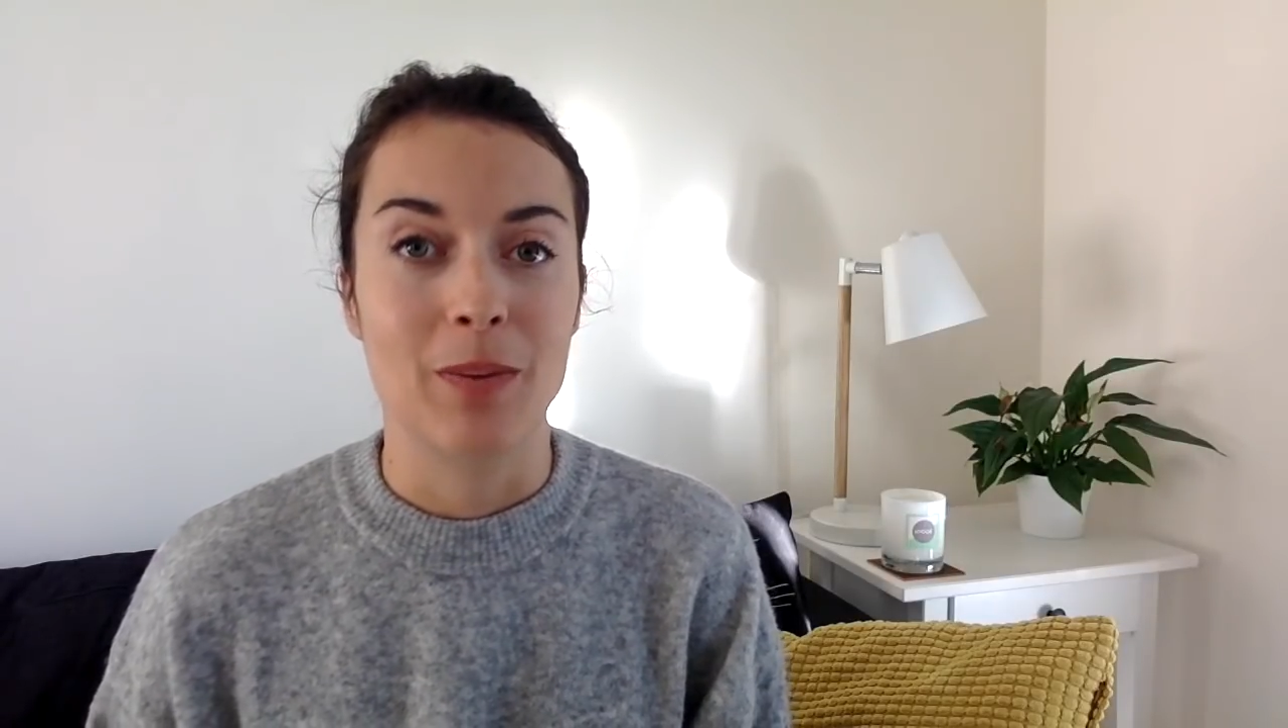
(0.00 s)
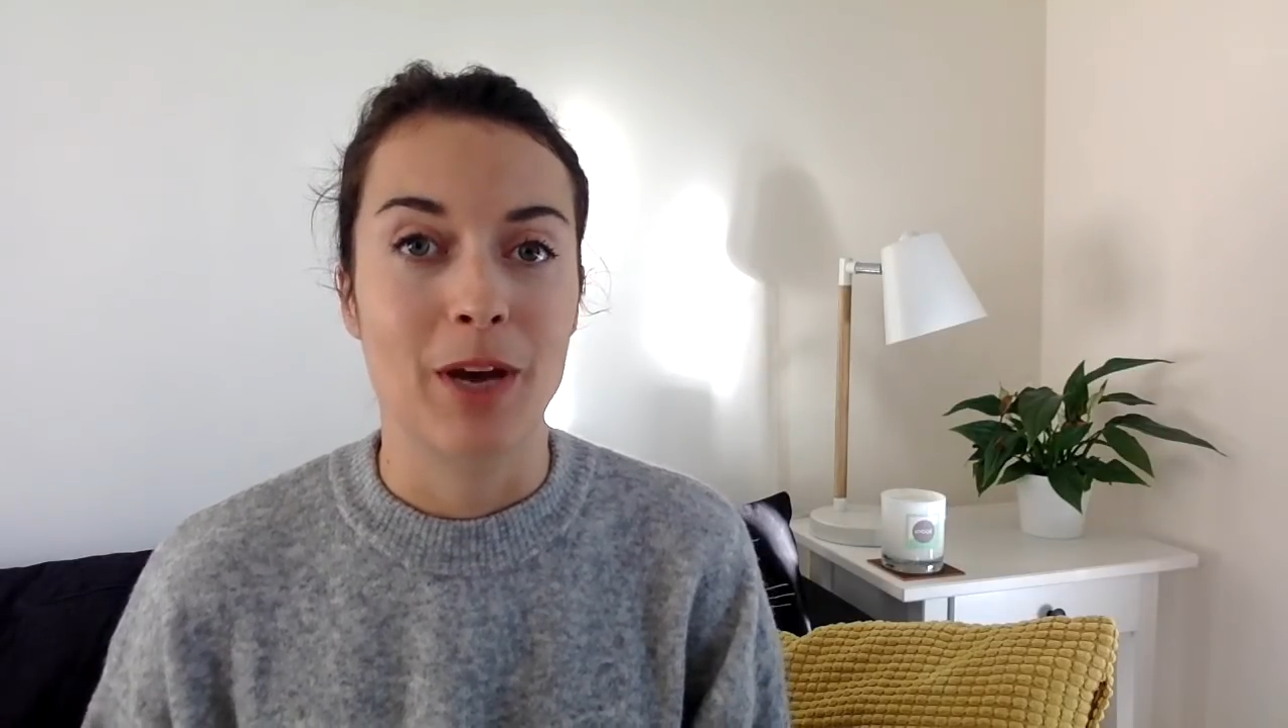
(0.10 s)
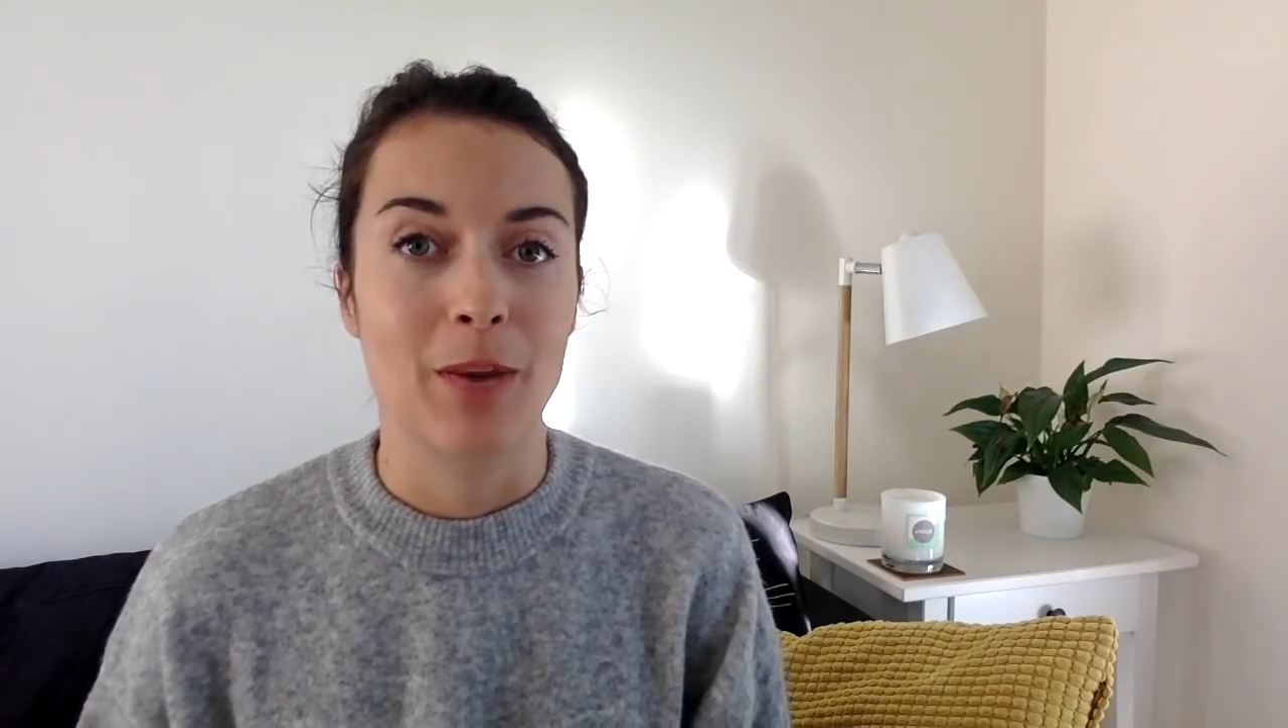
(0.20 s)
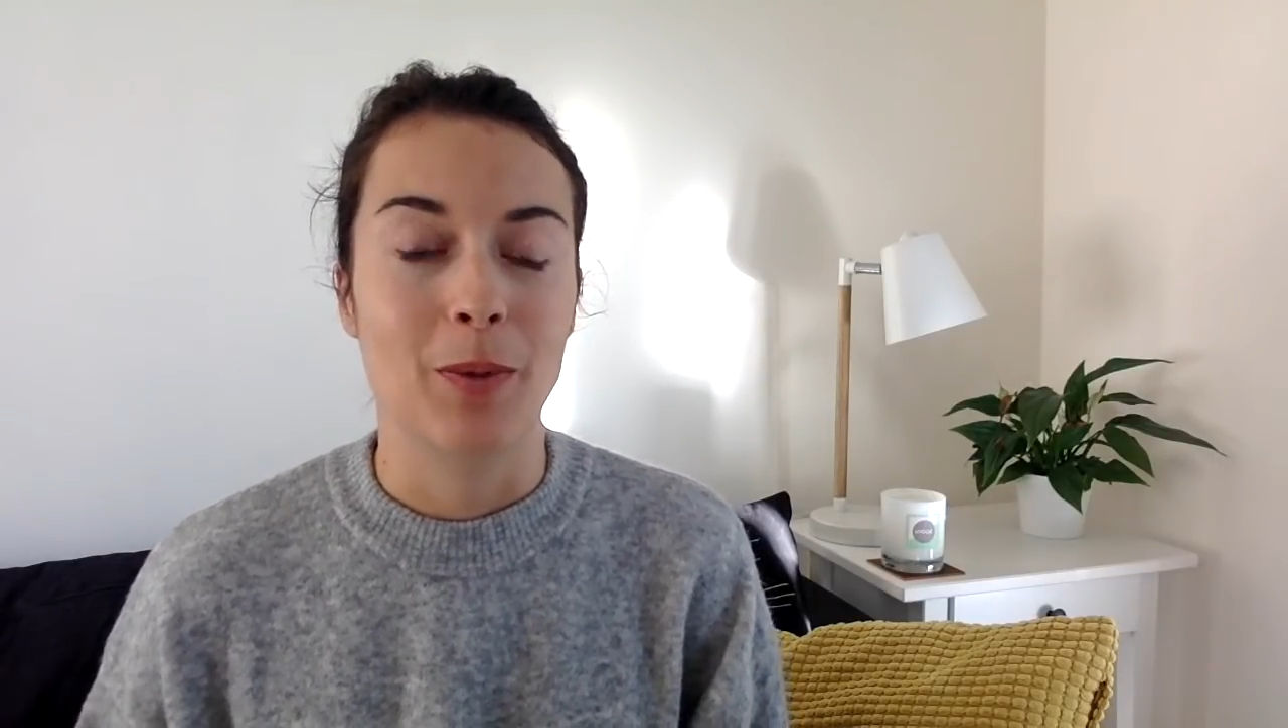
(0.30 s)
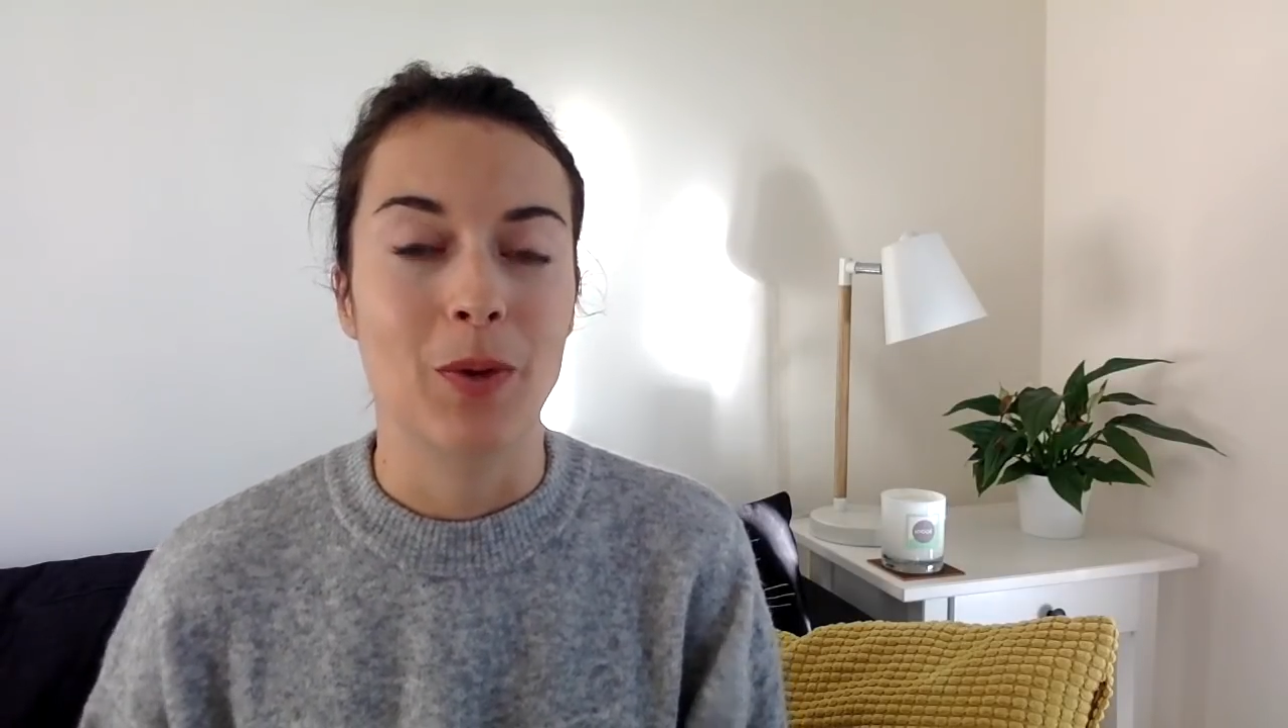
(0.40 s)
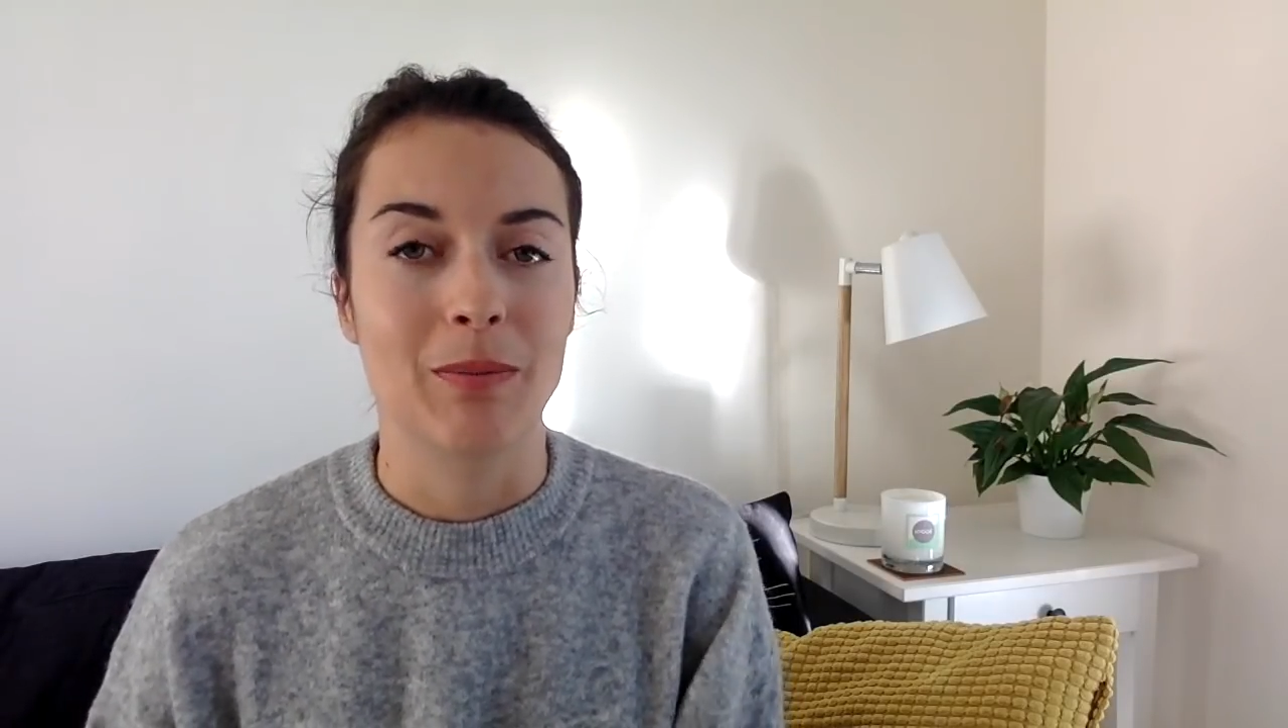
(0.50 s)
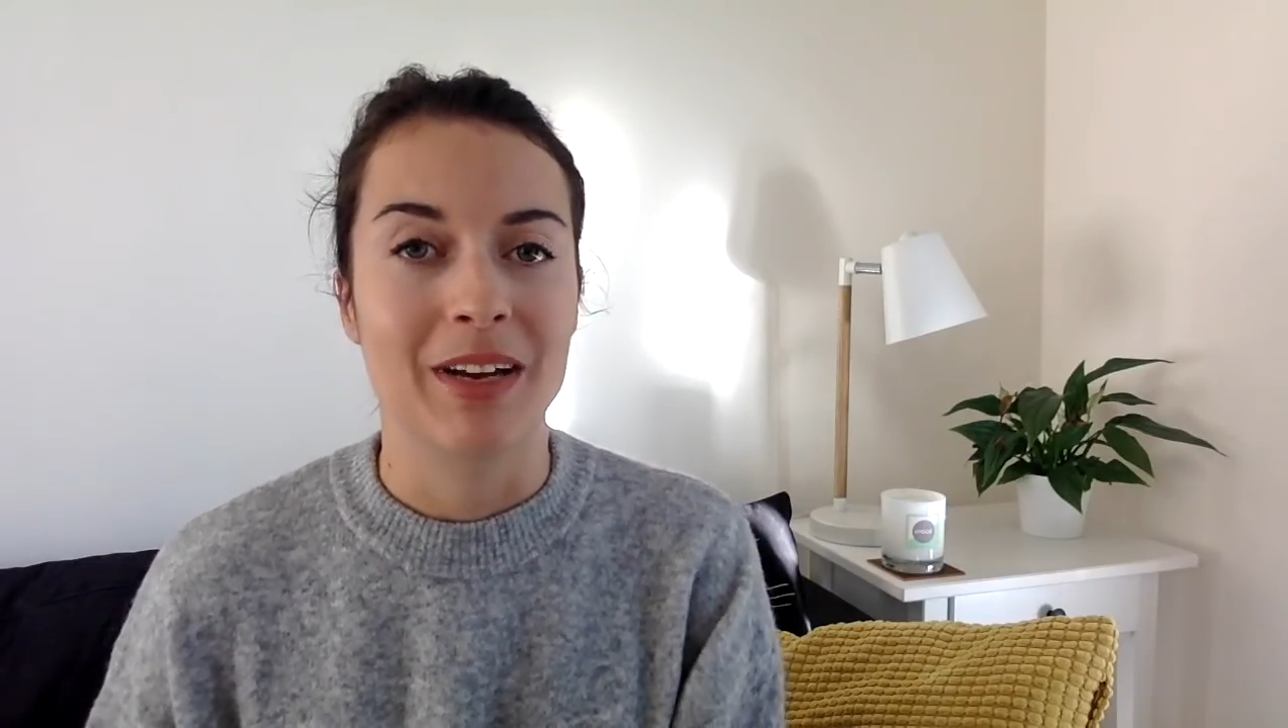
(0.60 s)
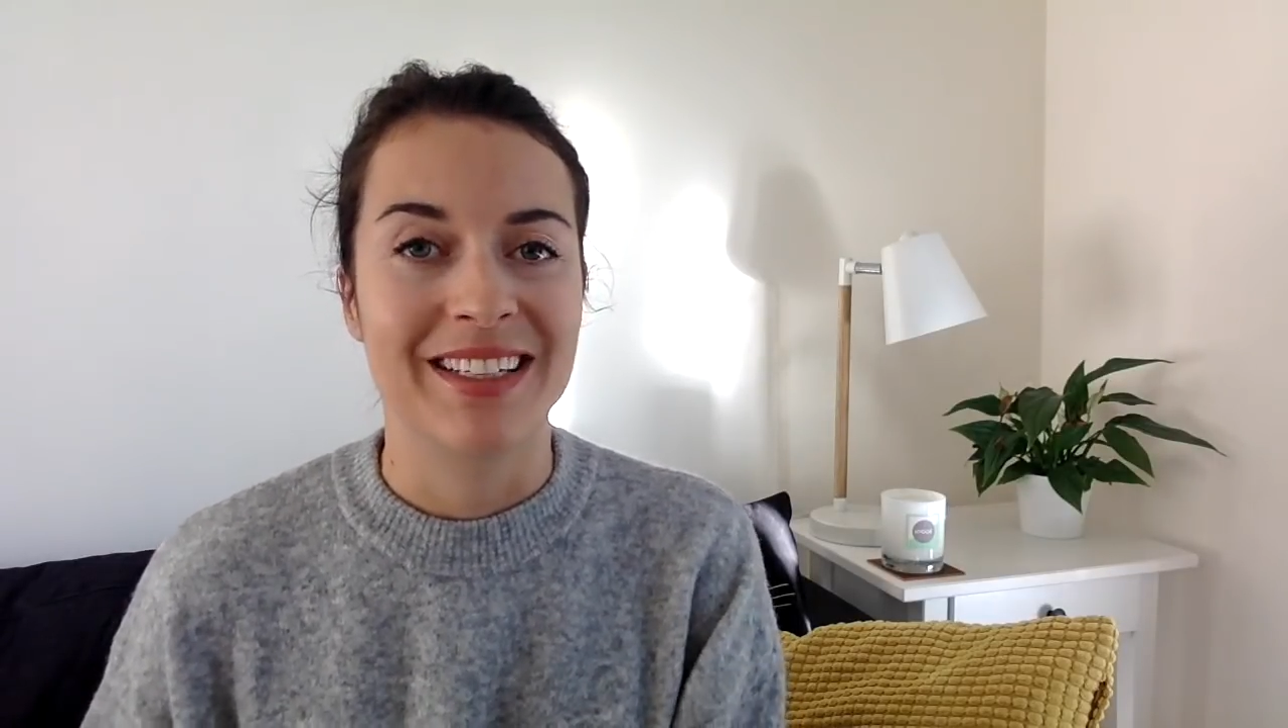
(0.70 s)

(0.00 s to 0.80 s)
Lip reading: purple in my